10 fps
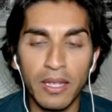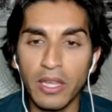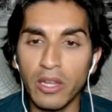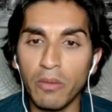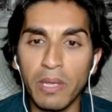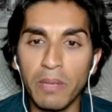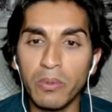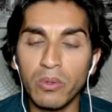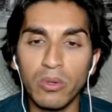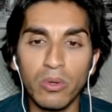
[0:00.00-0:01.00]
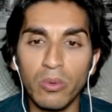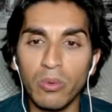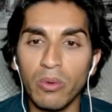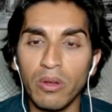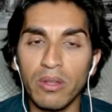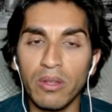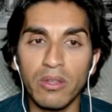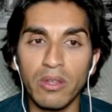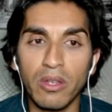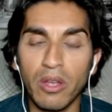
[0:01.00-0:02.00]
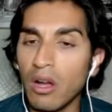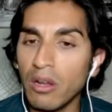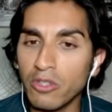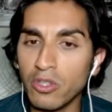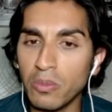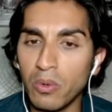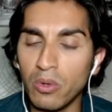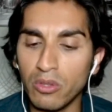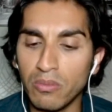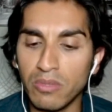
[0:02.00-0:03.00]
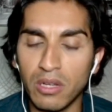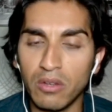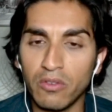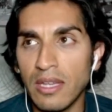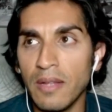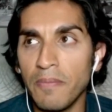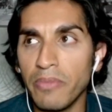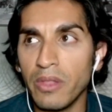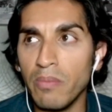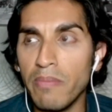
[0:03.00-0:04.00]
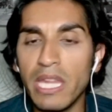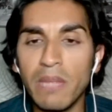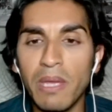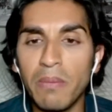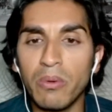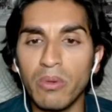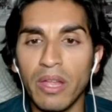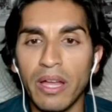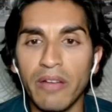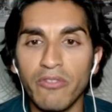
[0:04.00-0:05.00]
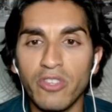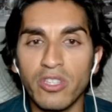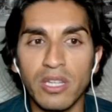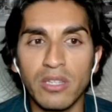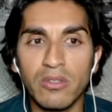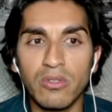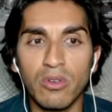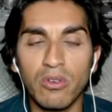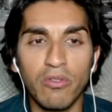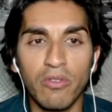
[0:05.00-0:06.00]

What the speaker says: people who can't support themselves? Many people have just had to sort of